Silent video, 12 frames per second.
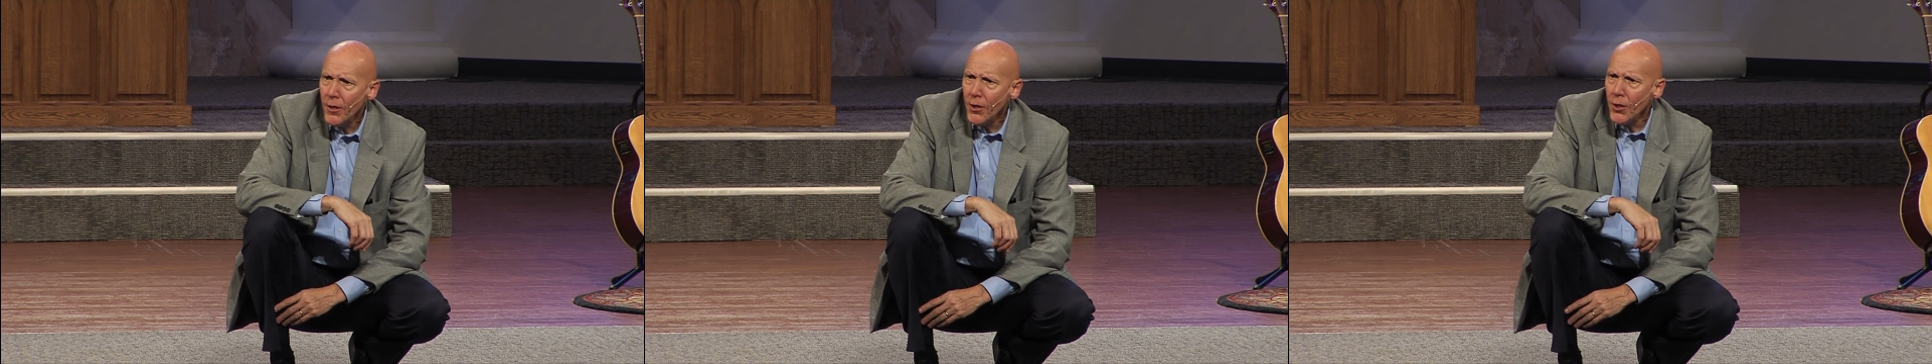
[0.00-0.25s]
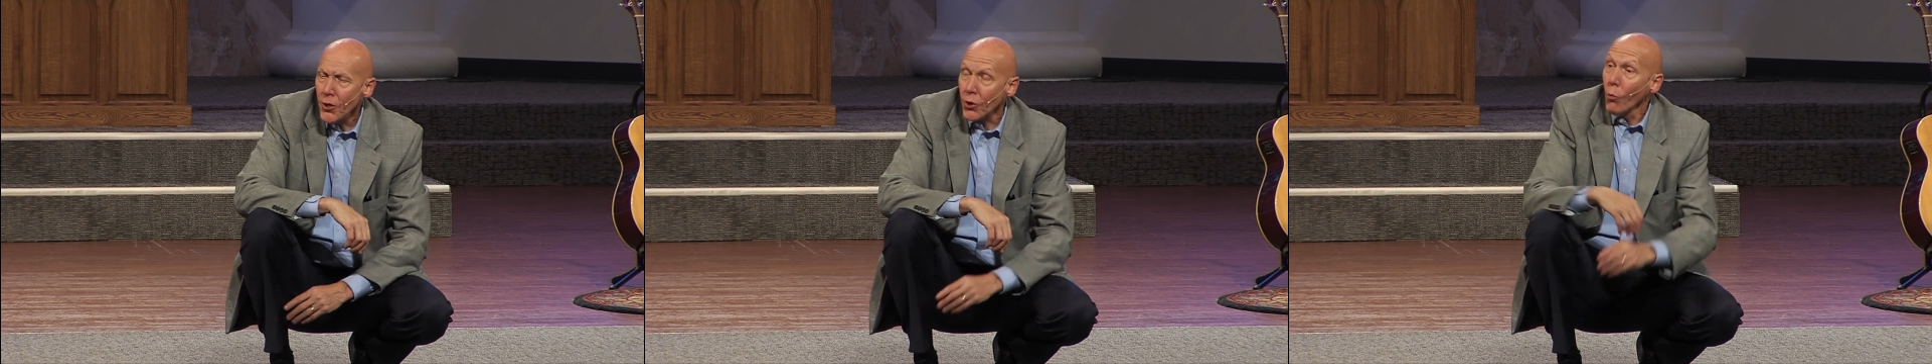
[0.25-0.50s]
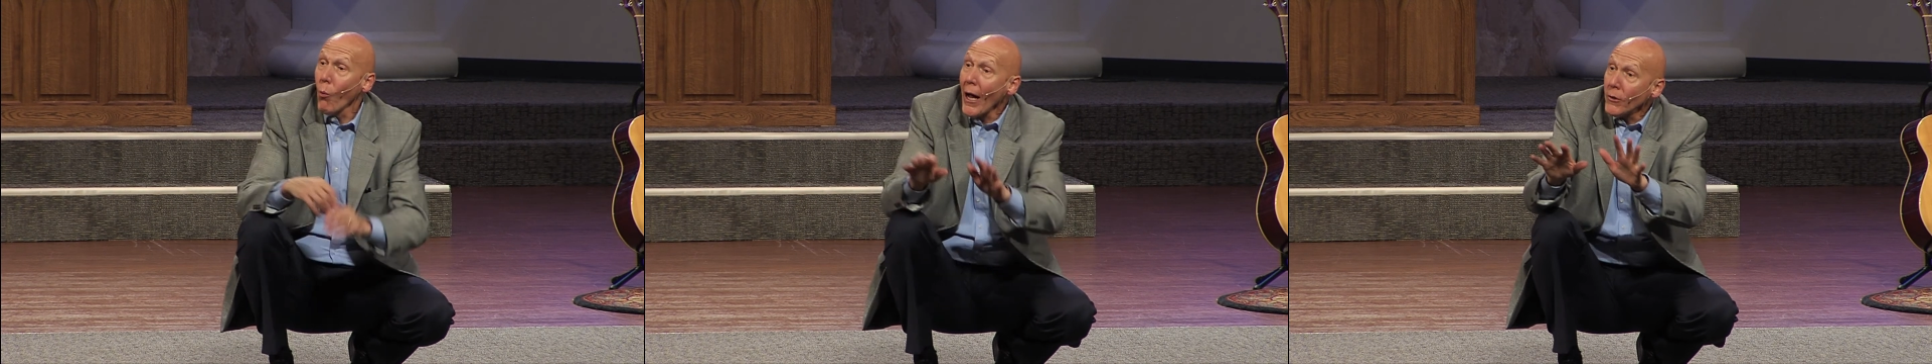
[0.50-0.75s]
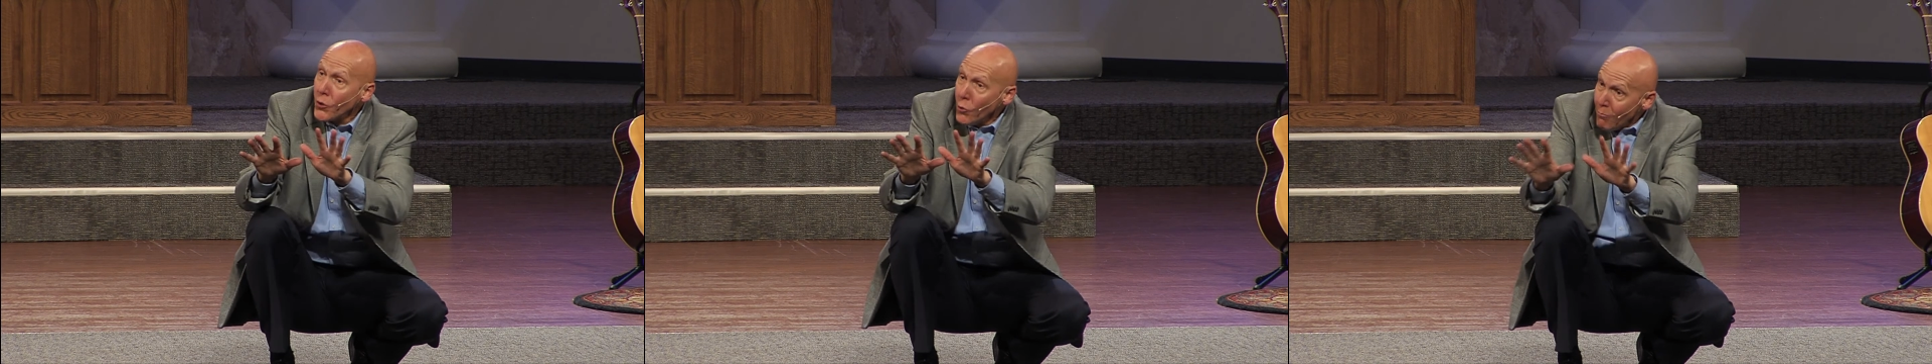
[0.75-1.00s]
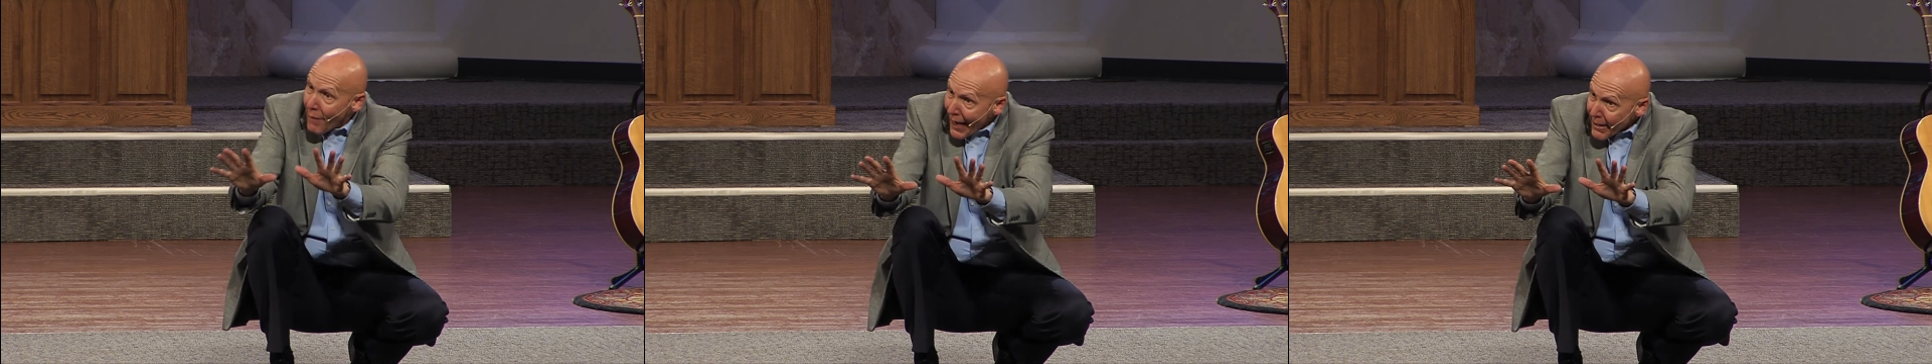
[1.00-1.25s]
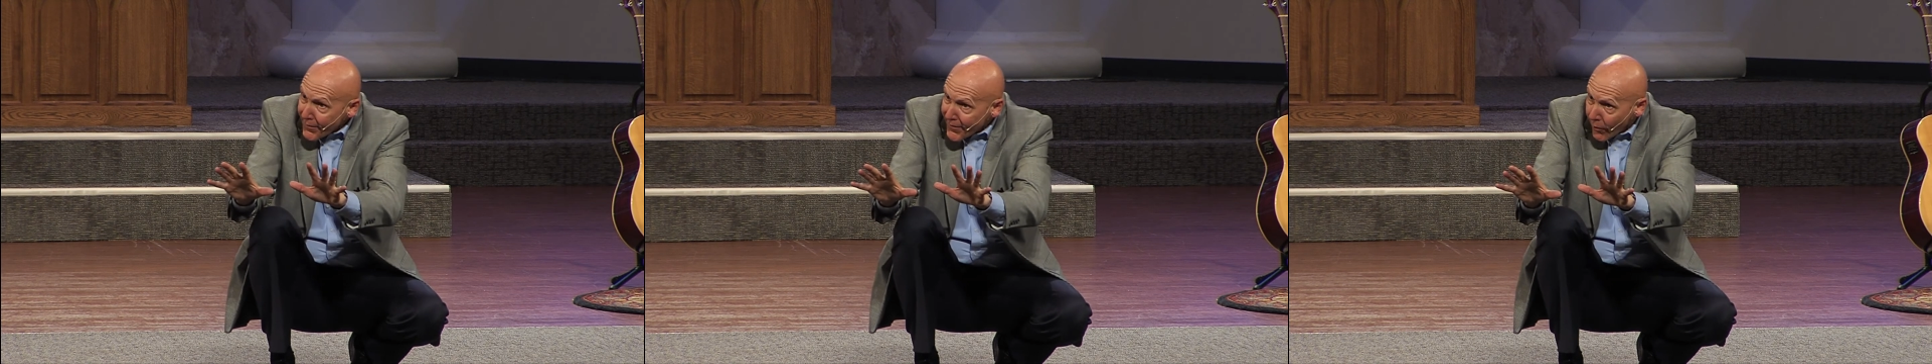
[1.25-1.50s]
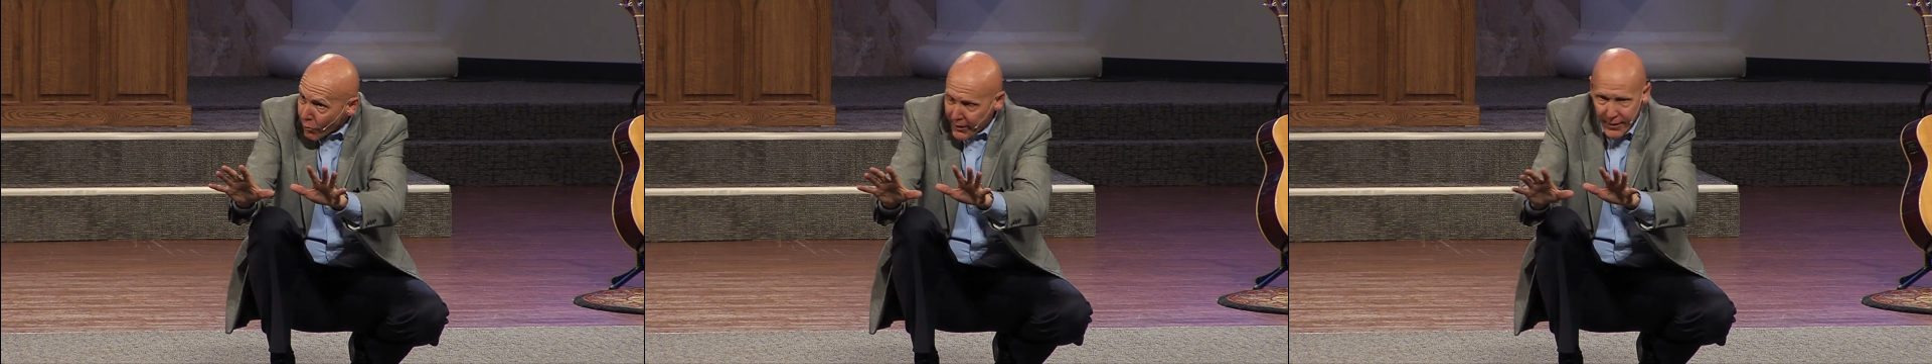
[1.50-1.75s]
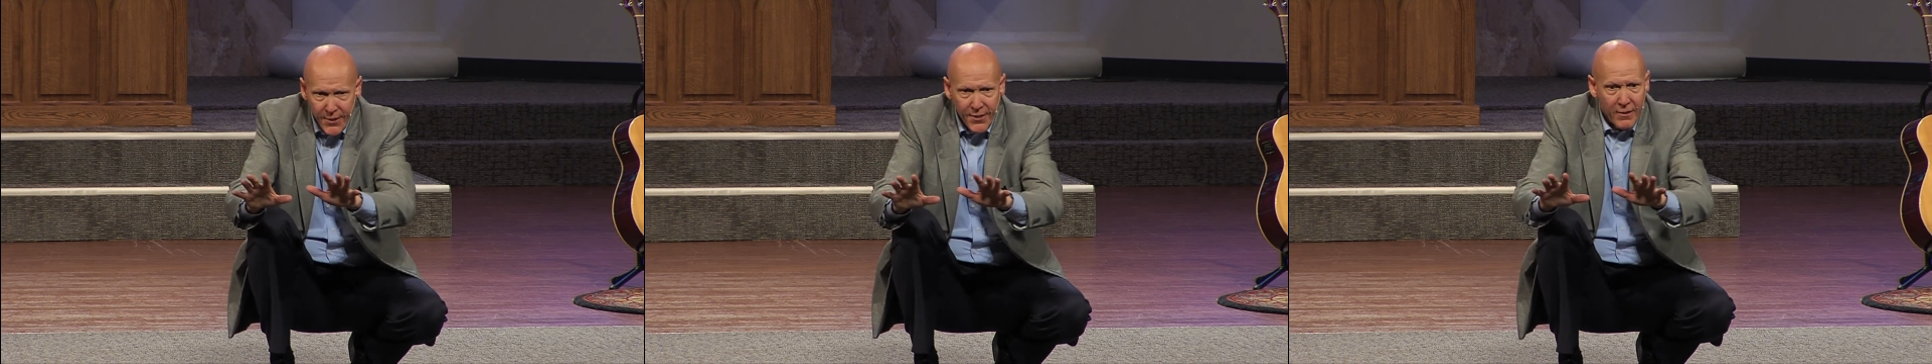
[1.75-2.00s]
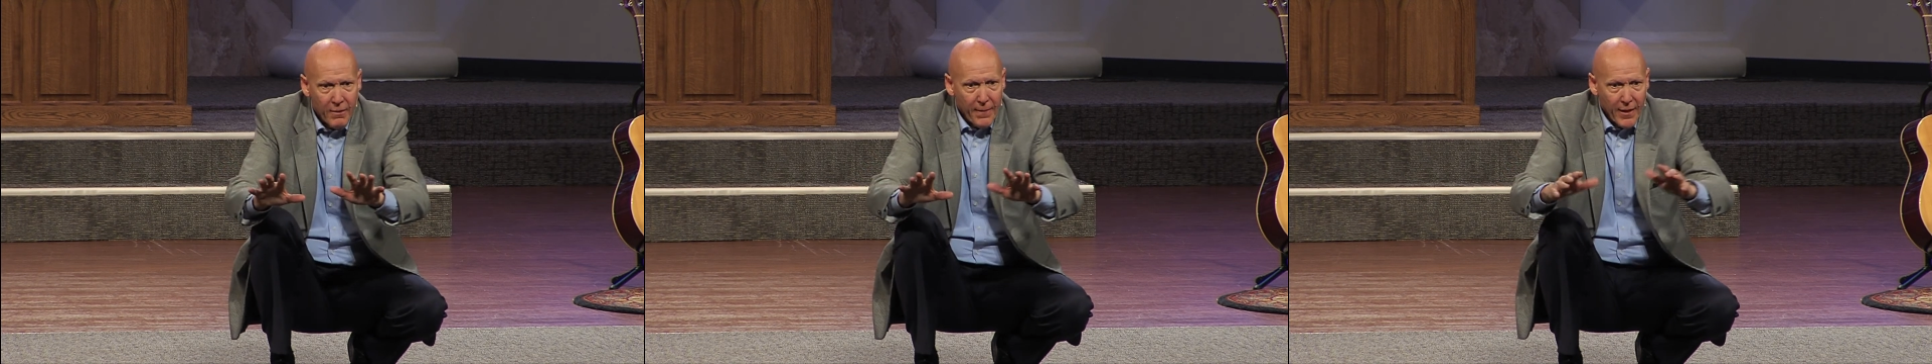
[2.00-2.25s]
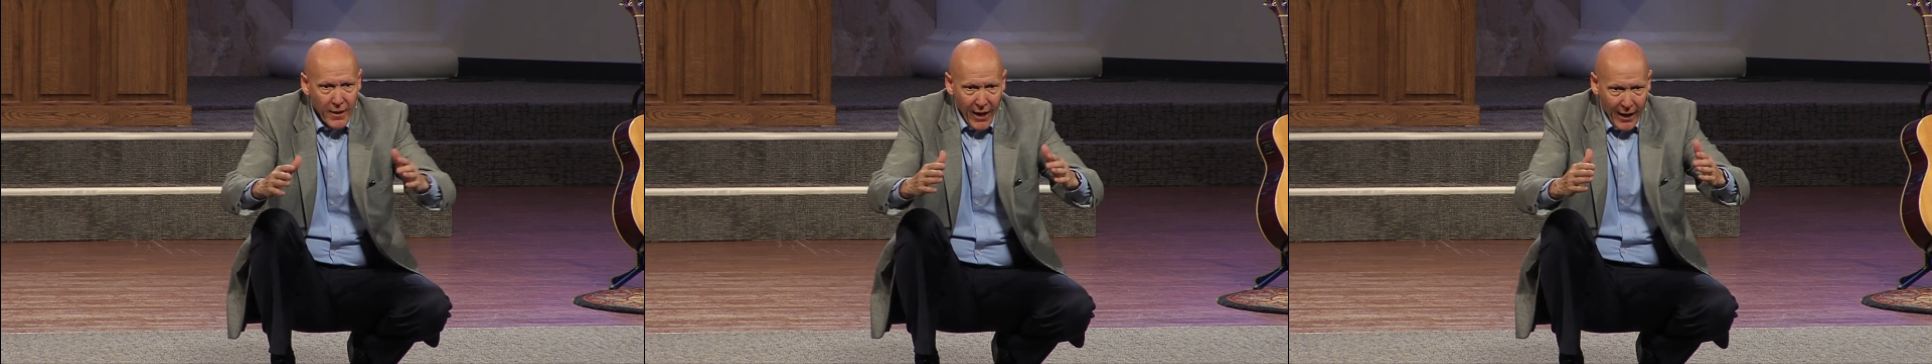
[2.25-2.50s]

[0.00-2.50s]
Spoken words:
So while you may focus